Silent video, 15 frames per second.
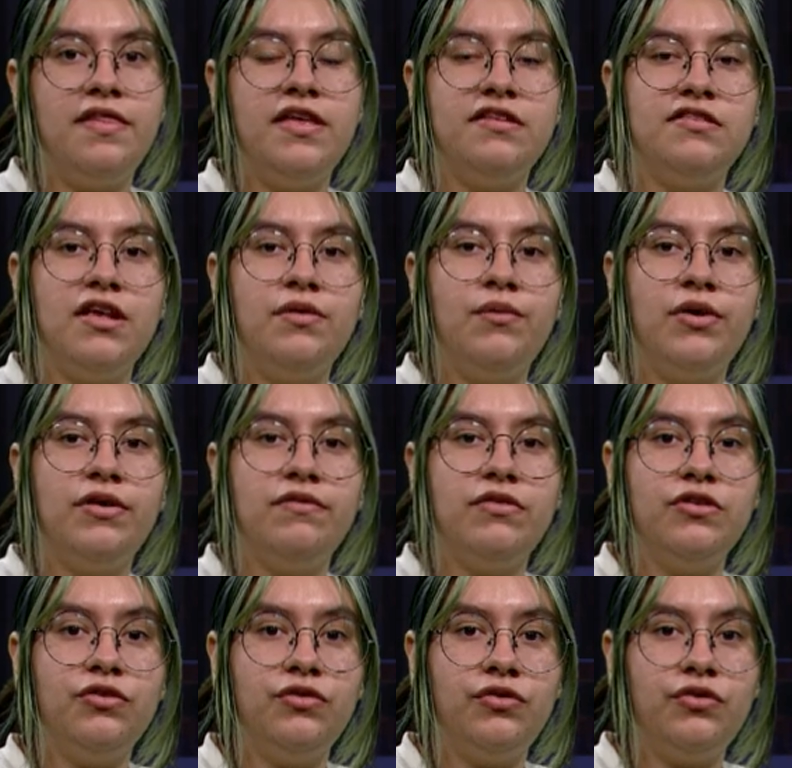They say one of
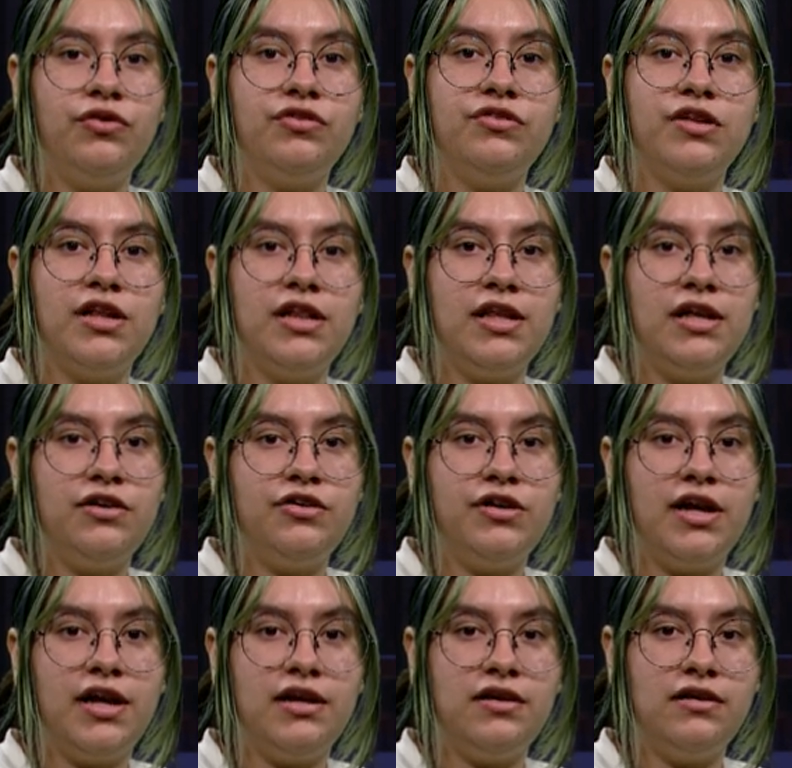the shooters later
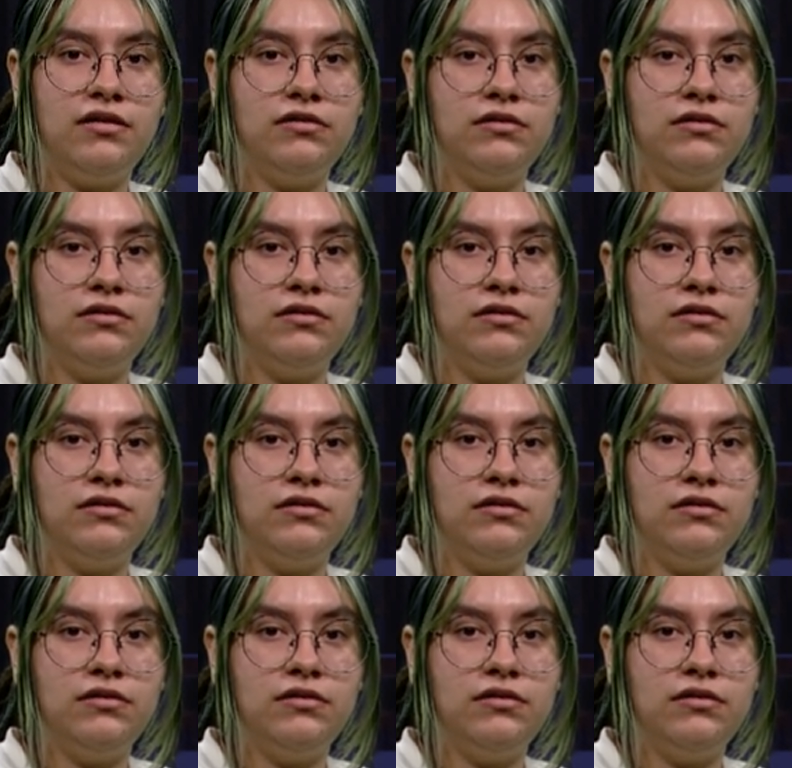died.